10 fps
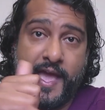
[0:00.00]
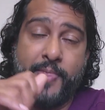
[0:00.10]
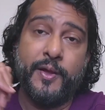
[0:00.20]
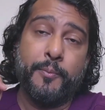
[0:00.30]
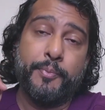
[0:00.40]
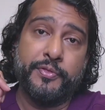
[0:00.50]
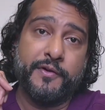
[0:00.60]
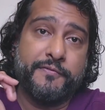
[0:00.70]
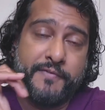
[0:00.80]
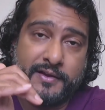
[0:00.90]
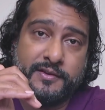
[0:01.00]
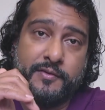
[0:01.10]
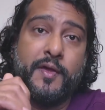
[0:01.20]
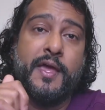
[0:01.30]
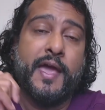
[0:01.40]
and they're both
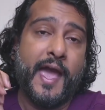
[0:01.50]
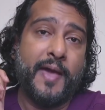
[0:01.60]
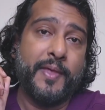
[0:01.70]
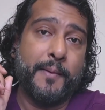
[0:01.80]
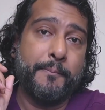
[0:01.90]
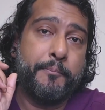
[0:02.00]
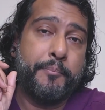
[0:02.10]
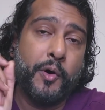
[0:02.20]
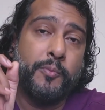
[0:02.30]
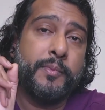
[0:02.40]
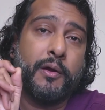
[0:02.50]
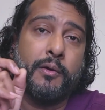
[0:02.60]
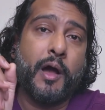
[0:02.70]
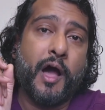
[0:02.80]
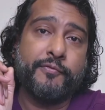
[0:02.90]
effective, and that bone
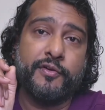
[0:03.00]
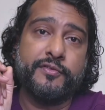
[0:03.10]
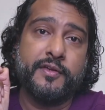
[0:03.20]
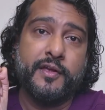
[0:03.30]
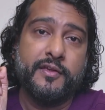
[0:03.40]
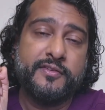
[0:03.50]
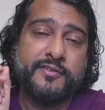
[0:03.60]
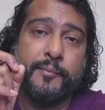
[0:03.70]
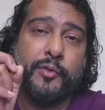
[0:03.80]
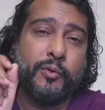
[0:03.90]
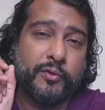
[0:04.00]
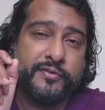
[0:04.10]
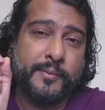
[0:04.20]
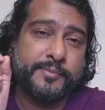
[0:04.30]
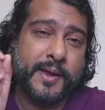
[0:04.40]
marrow offers similar or
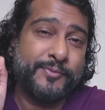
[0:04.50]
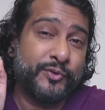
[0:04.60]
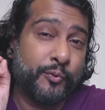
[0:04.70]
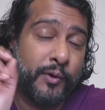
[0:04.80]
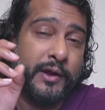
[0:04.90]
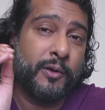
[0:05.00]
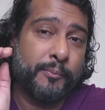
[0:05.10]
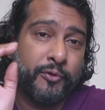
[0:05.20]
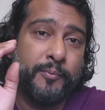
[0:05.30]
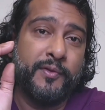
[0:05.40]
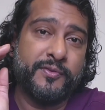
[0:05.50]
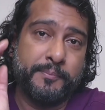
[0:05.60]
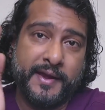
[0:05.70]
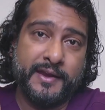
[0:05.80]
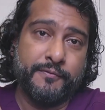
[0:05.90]
sometimes greater improvements in
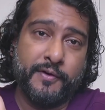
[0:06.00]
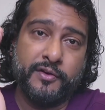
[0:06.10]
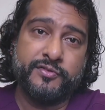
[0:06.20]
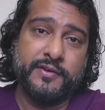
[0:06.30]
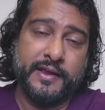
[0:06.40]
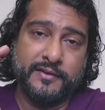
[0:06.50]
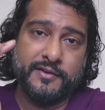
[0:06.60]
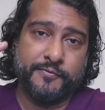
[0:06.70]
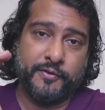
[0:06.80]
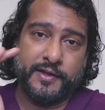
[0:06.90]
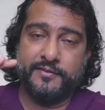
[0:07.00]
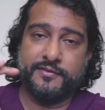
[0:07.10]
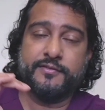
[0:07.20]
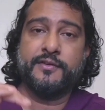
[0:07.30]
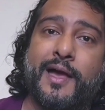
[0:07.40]
pain and function in tougher
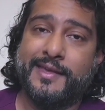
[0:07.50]
cases.